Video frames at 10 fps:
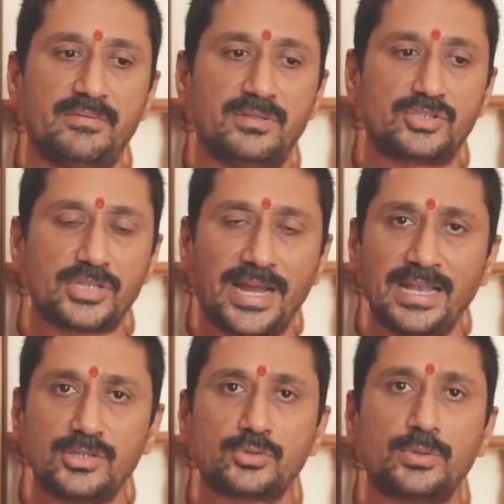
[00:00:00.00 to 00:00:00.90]
The
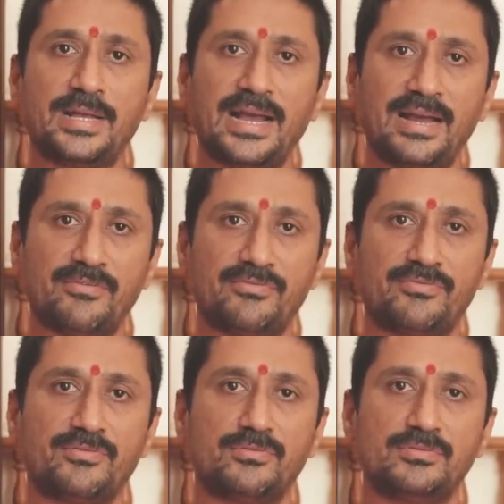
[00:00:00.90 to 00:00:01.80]
child should
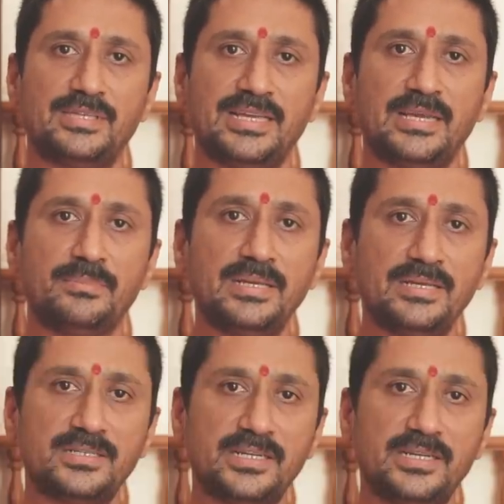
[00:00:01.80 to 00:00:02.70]
have the
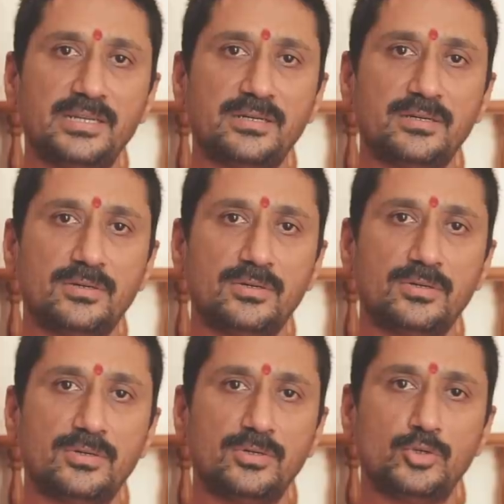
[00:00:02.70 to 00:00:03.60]
ability
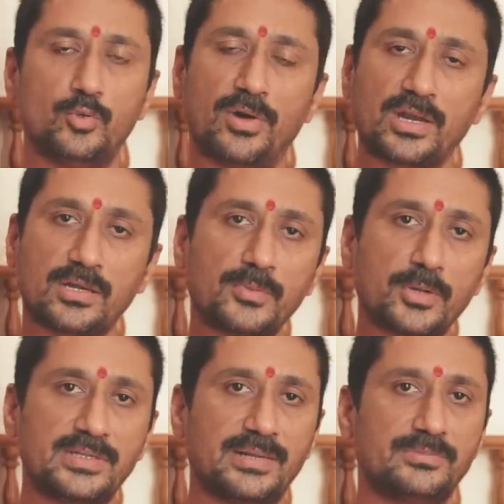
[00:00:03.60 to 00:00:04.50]
to work
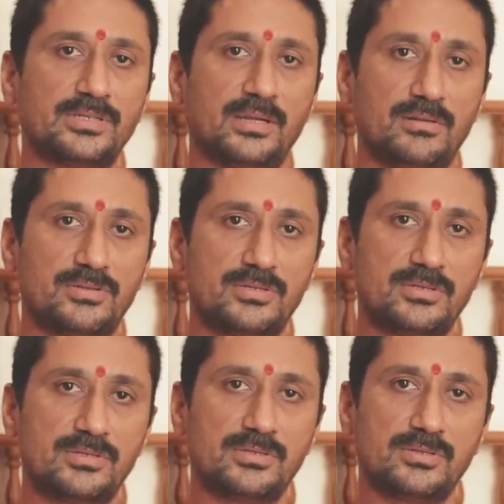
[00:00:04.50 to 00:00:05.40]
upon
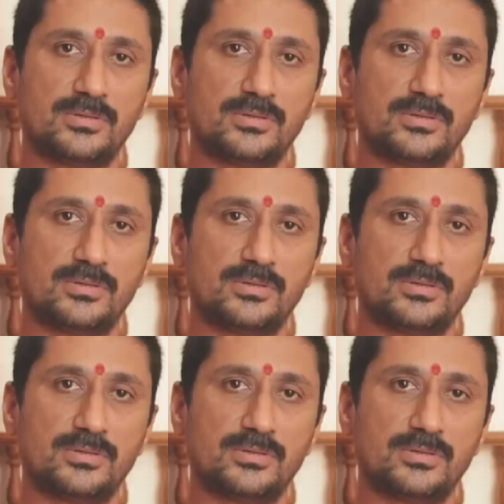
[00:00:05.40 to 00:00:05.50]
themselves.